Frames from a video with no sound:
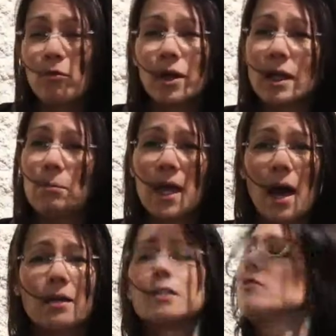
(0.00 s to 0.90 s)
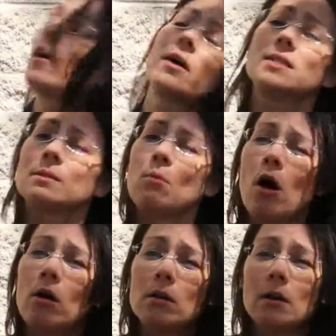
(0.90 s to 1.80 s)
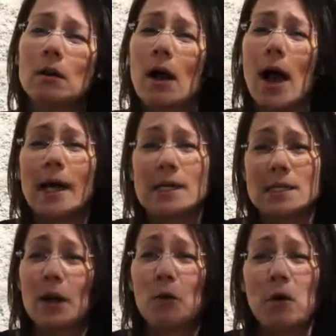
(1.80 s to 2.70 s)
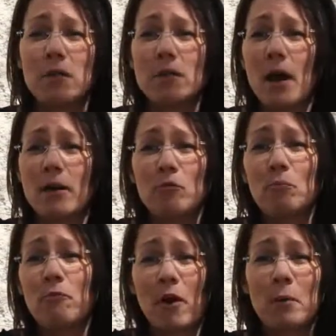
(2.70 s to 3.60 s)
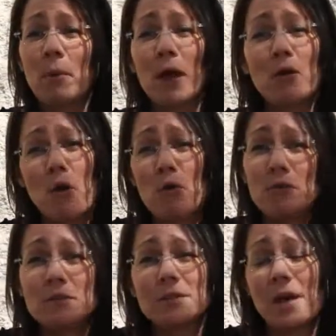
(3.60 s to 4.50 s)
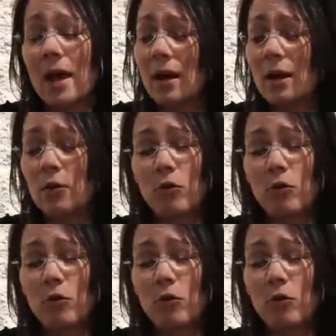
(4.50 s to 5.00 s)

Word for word: really began as a very small idea with kind of very big goals and it